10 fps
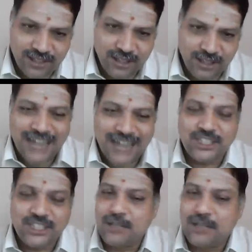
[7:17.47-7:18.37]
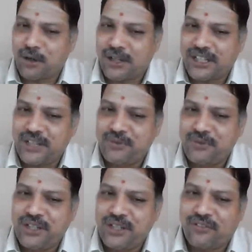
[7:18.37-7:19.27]
The marginal
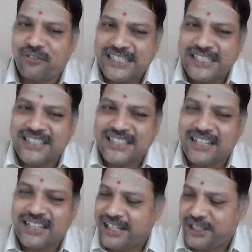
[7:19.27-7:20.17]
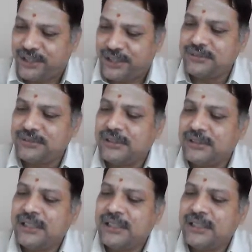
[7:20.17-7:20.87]
productivity of each alternative